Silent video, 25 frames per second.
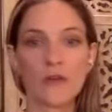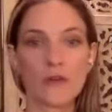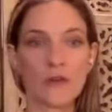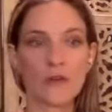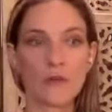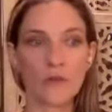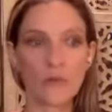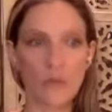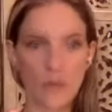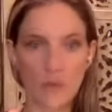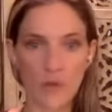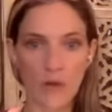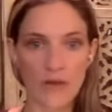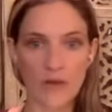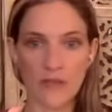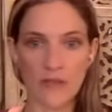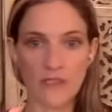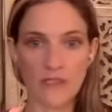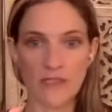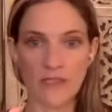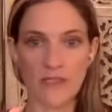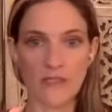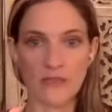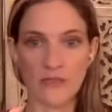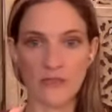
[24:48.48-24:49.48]
requires
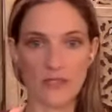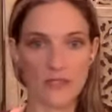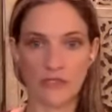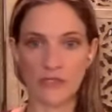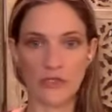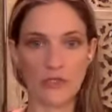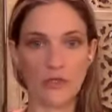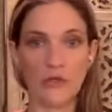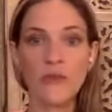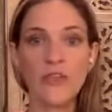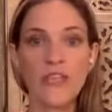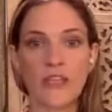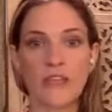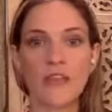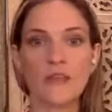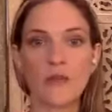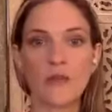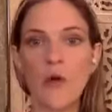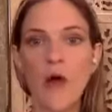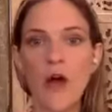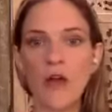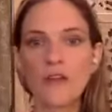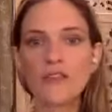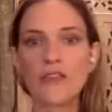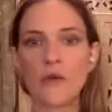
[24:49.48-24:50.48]
that just doing it, you
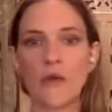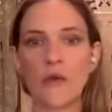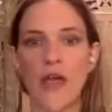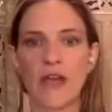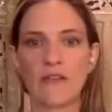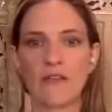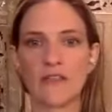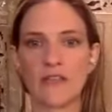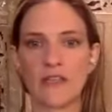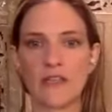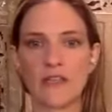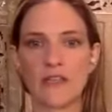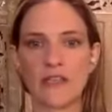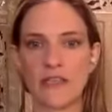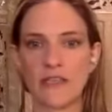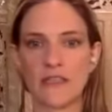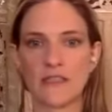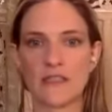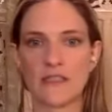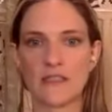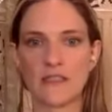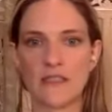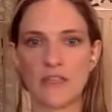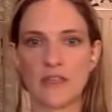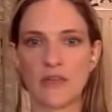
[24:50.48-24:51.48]
also have to
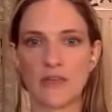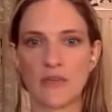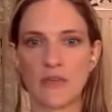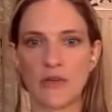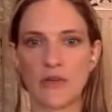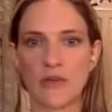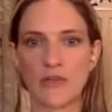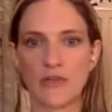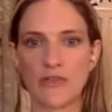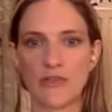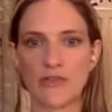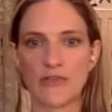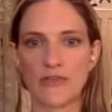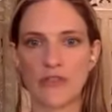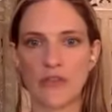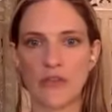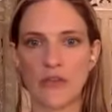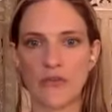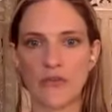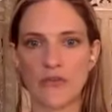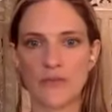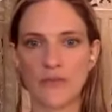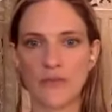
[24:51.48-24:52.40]
cleanse and purge yourself.